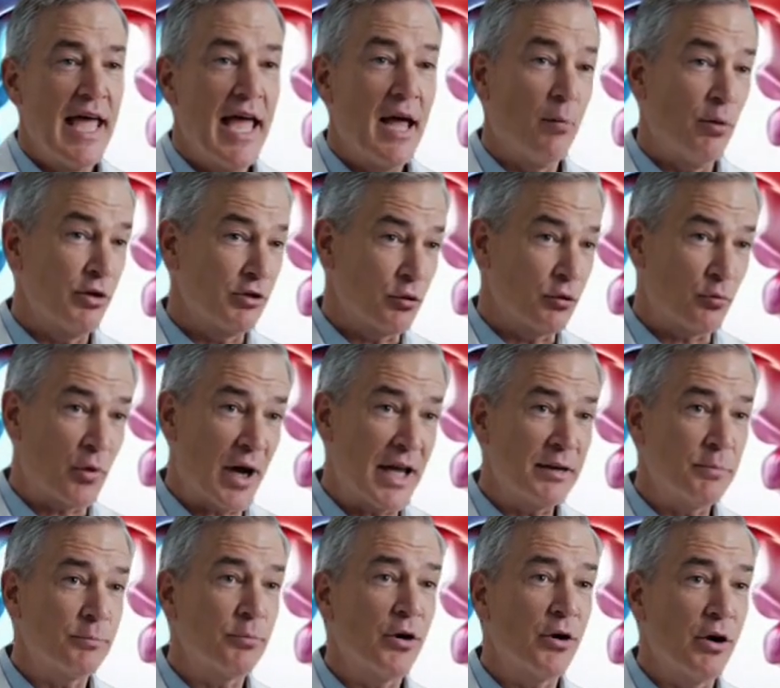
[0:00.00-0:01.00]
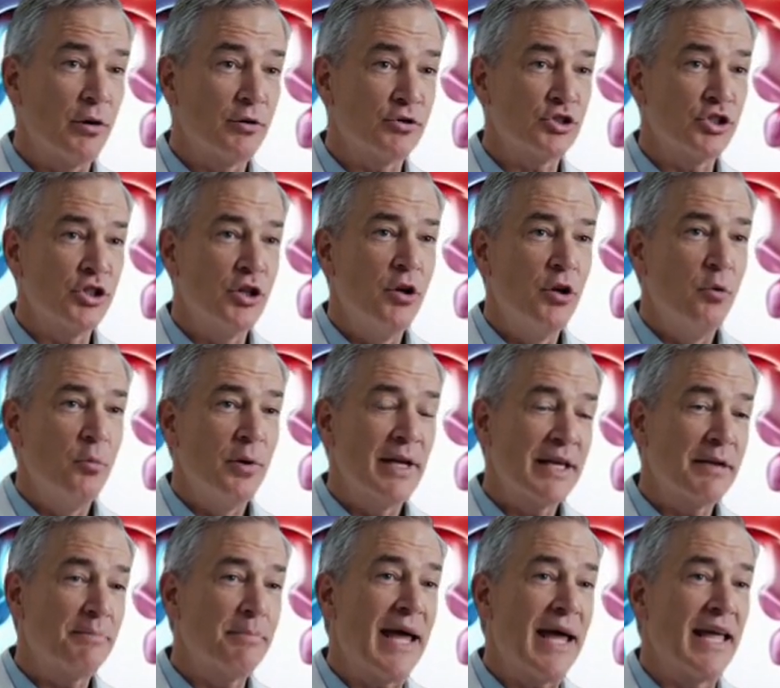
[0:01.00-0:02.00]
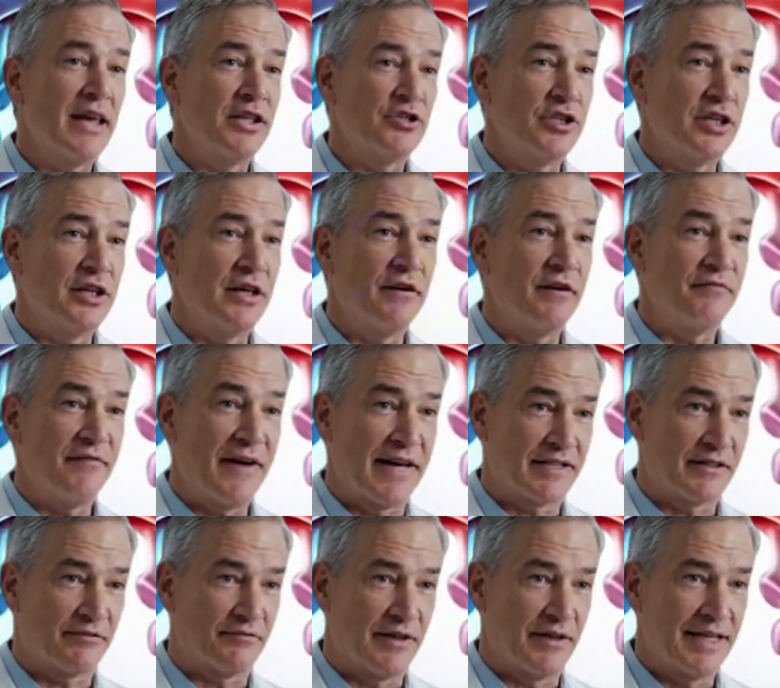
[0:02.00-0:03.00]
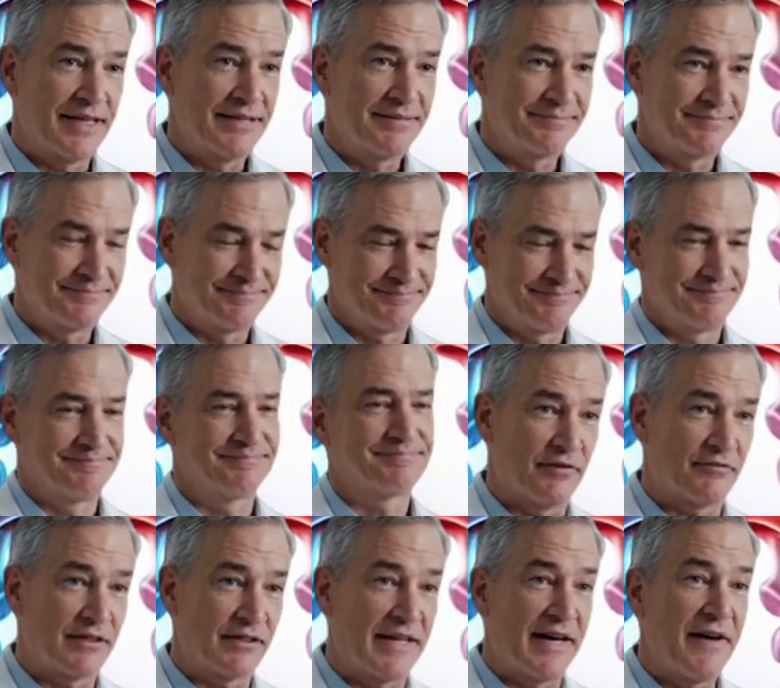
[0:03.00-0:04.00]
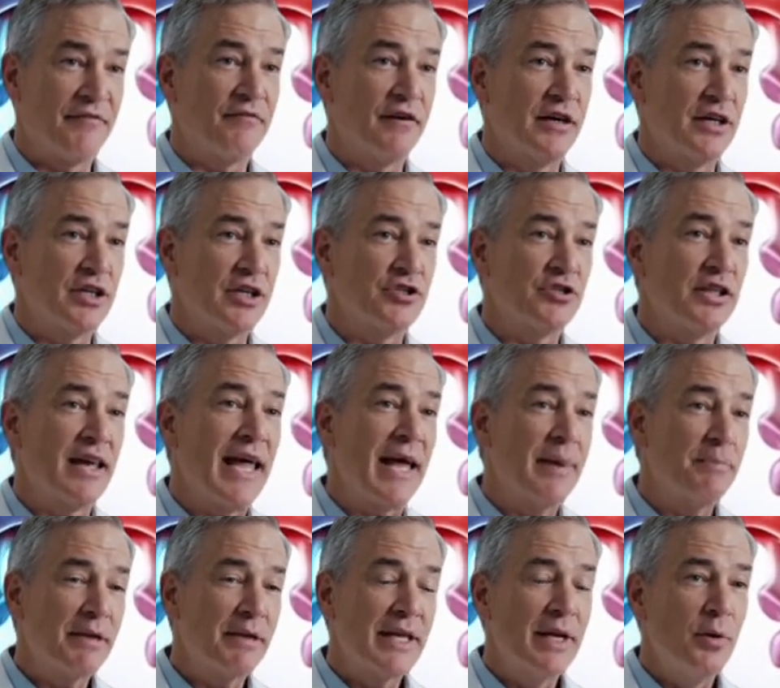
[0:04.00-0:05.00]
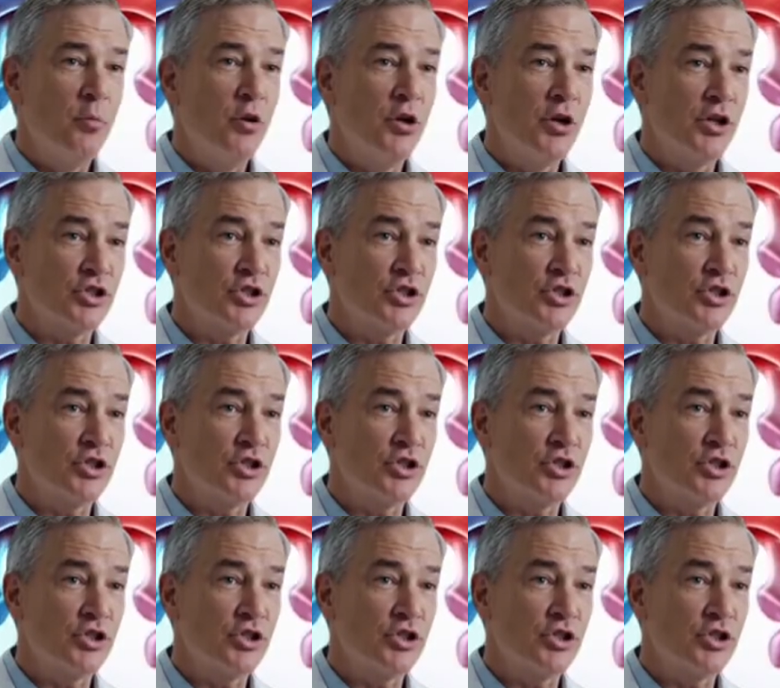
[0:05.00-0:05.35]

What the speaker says: becomes acidic, and starts to irritate the vessel walls. Over time, this creates